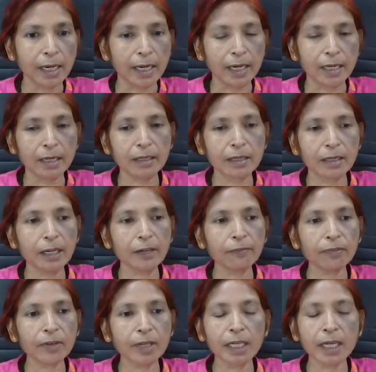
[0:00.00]
and
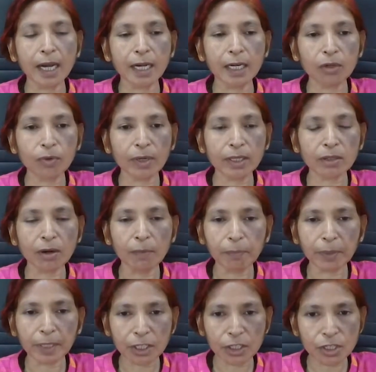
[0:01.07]
if inadequate
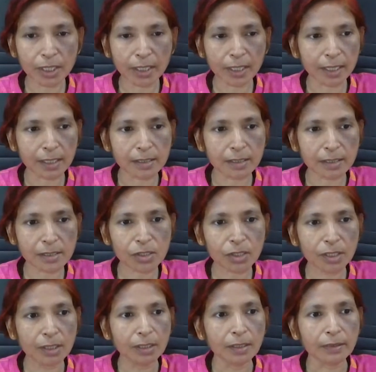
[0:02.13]
competition
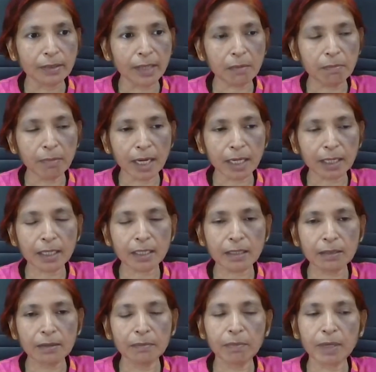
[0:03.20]
exists, then market
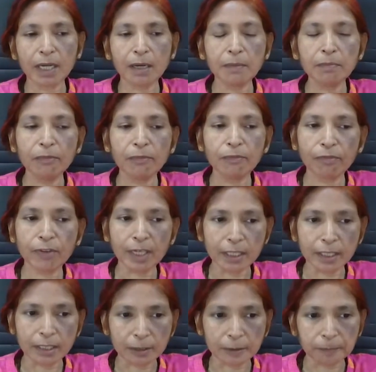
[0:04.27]
become
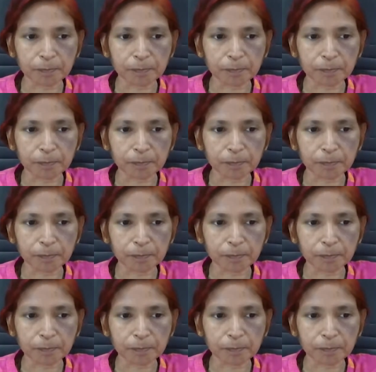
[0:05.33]
failure.